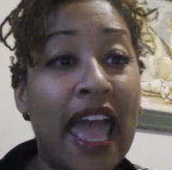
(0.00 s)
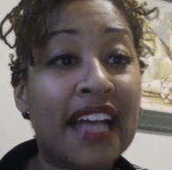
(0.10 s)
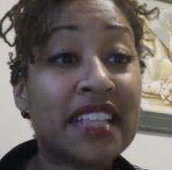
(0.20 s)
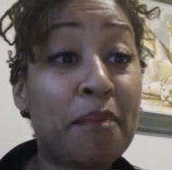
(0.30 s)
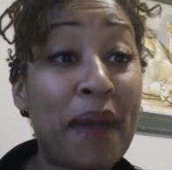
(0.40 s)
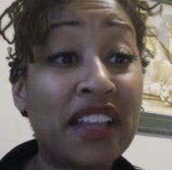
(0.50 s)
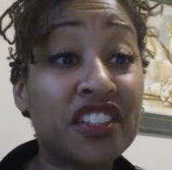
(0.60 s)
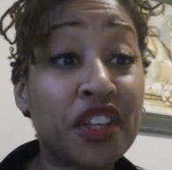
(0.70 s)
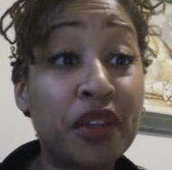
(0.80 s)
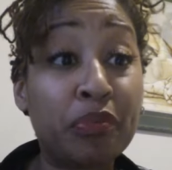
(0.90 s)
as I
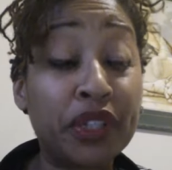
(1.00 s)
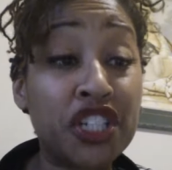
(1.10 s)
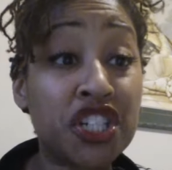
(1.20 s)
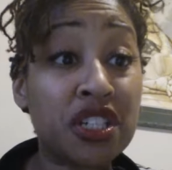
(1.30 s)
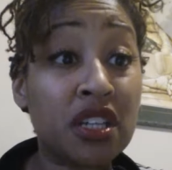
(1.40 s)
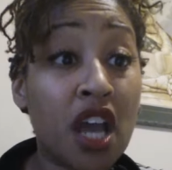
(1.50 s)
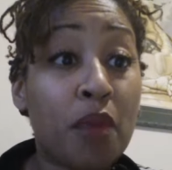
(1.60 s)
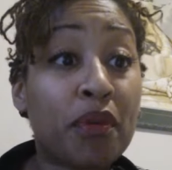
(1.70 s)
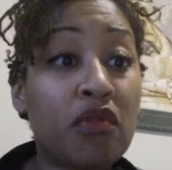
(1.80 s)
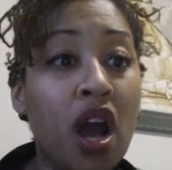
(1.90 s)
balance on the breach,
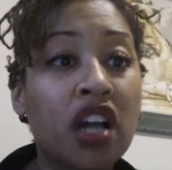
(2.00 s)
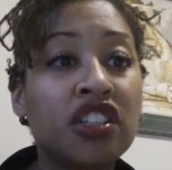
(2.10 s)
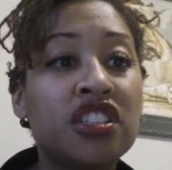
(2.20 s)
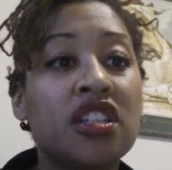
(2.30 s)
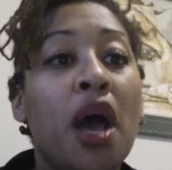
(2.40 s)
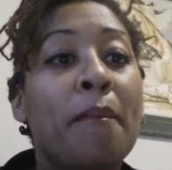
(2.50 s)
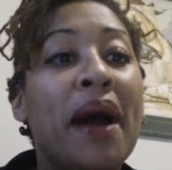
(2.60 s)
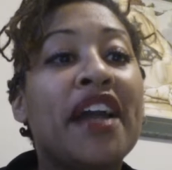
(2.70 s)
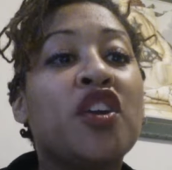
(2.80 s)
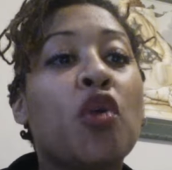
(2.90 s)
barraged
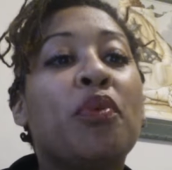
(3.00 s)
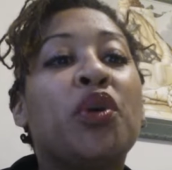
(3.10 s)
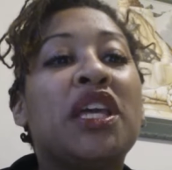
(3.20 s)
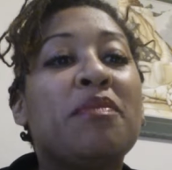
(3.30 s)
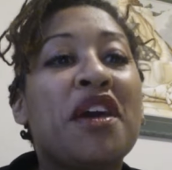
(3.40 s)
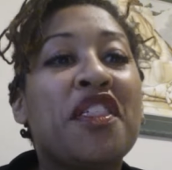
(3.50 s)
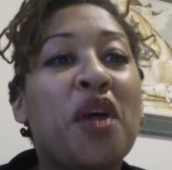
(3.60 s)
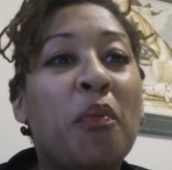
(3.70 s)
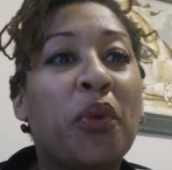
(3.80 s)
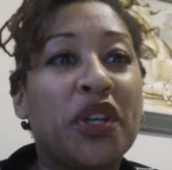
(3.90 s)
by your behemoth,
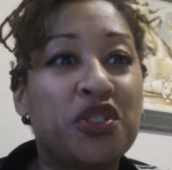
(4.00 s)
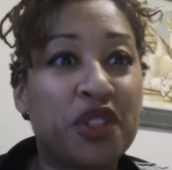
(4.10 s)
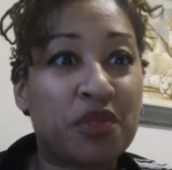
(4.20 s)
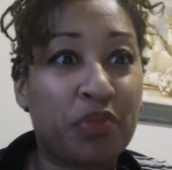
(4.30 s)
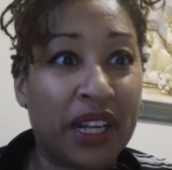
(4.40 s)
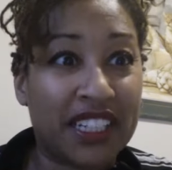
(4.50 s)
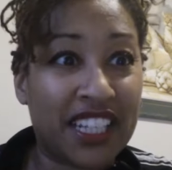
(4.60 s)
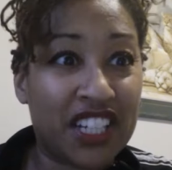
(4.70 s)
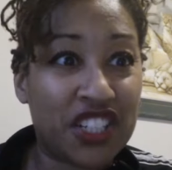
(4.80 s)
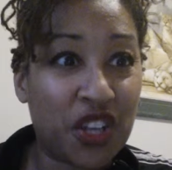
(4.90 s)
boisterous
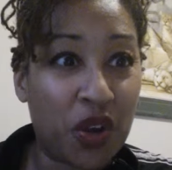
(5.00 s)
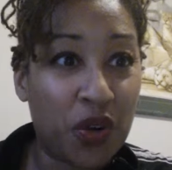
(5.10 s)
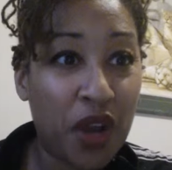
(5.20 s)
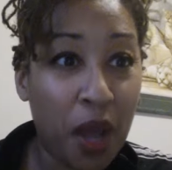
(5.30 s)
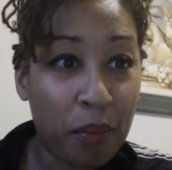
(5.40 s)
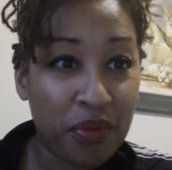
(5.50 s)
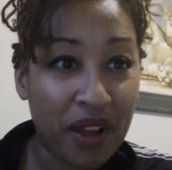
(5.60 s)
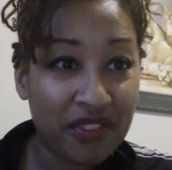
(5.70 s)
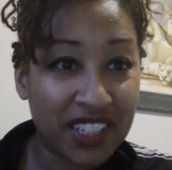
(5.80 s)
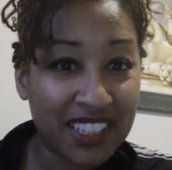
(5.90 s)
braggadocio.
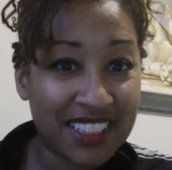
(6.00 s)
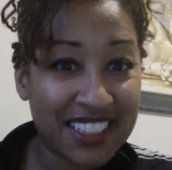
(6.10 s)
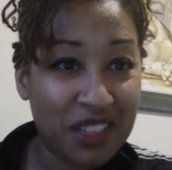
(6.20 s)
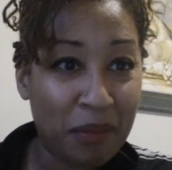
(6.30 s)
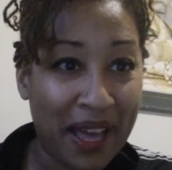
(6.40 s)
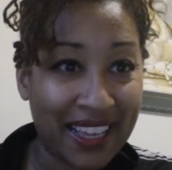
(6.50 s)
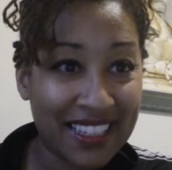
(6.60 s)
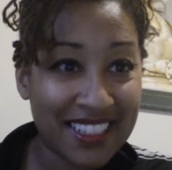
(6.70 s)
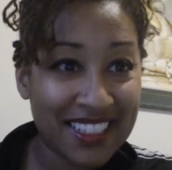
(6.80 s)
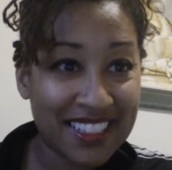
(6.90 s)
Brevity is the
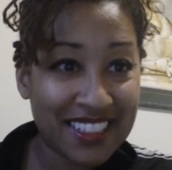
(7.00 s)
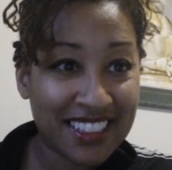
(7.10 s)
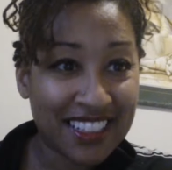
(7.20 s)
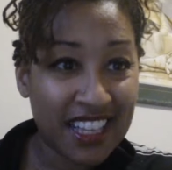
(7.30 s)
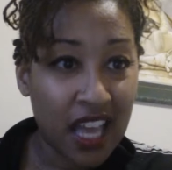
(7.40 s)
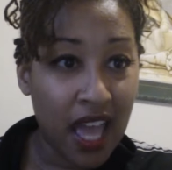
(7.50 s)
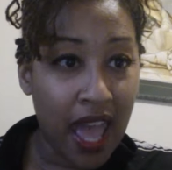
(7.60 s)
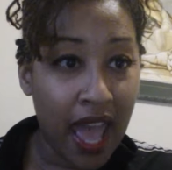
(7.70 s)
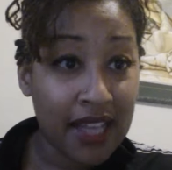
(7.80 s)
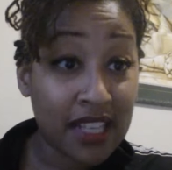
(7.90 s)
bias,
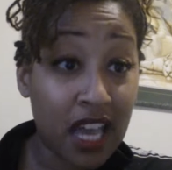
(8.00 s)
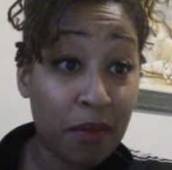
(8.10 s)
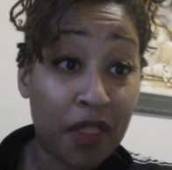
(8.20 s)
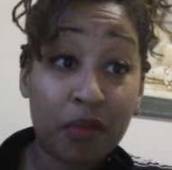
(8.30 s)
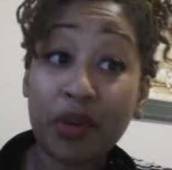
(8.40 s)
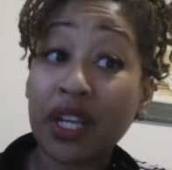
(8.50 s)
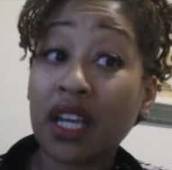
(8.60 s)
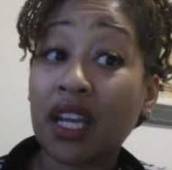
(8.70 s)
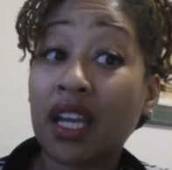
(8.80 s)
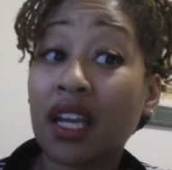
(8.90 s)
as I am on the brink.
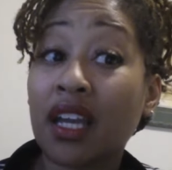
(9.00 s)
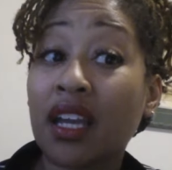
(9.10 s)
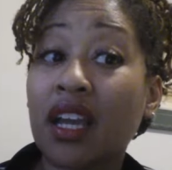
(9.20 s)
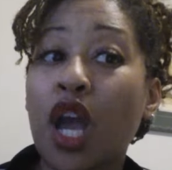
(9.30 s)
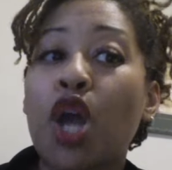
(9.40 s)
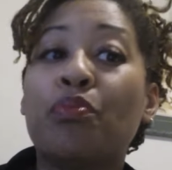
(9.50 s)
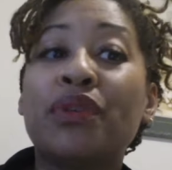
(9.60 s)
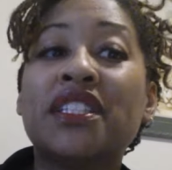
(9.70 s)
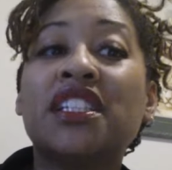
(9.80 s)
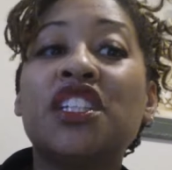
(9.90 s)

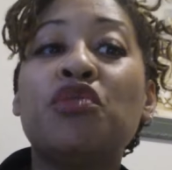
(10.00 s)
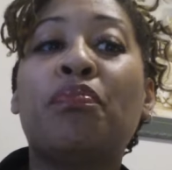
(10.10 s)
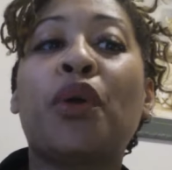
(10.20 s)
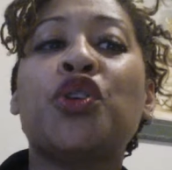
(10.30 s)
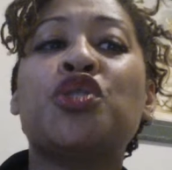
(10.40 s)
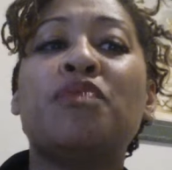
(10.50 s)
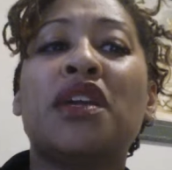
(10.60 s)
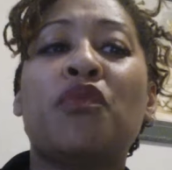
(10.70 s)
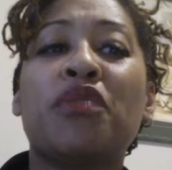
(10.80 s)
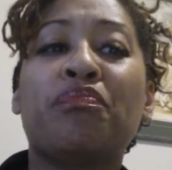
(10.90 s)
Briskly you broach
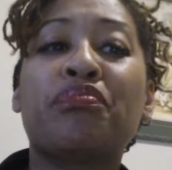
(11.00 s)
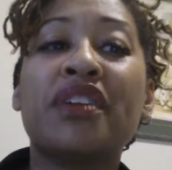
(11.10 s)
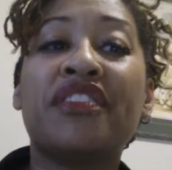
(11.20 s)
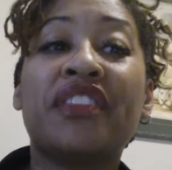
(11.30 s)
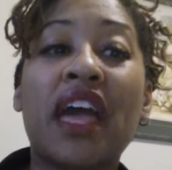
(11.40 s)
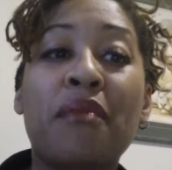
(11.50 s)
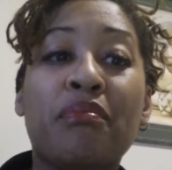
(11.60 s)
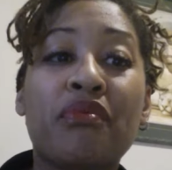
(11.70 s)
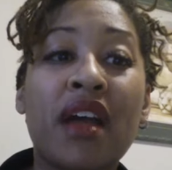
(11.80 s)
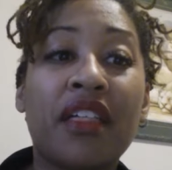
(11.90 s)
me with brit and
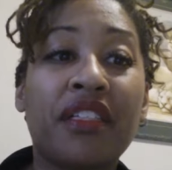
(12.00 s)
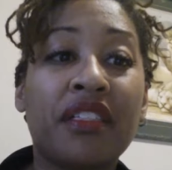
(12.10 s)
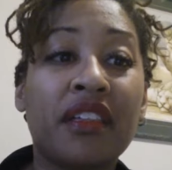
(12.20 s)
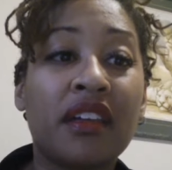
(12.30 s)
breath